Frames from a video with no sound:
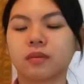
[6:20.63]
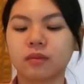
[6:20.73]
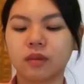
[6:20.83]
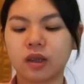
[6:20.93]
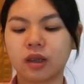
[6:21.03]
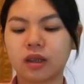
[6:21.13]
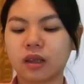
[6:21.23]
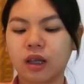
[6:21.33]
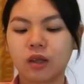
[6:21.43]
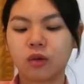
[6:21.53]
Is
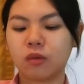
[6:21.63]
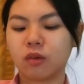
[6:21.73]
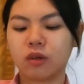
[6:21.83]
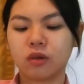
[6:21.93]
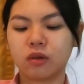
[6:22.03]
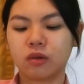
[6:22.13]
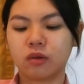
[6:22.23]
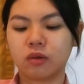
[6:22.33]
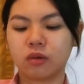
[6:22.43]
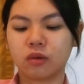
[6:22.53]
I don't want to
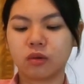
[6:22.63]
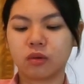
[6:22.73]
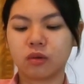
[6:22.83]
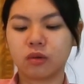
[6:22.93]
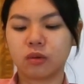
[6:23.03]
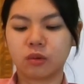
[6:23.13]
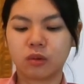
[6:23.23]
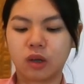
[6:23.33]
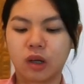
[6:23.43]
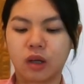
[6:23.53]
do
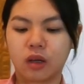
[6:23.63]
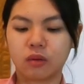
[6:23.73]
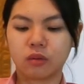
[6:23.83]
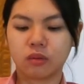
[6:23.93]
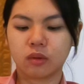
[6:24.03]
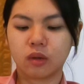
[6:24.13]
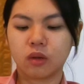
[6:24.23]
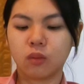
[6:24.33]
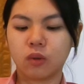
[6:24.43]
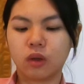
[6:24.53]
hard
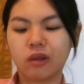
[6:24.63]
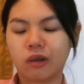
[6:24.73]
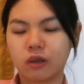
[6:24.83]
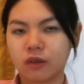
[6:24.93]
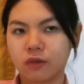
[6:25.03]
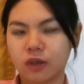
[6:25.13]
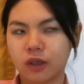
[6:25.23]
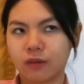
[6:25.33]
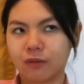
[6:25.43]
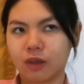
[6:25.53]
work or
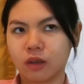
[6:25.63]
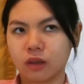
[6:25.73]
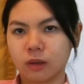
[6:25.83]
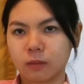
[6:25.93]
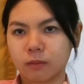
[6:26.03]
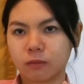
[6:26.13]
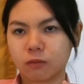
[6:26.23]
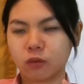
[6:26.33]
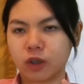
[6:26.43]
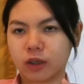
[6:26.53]
different work.
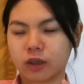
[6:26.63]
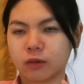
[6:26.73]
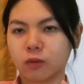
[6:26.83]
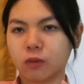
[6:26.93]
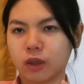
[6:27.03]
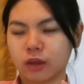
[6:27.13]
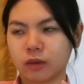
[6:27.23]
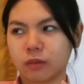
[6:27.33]
Work.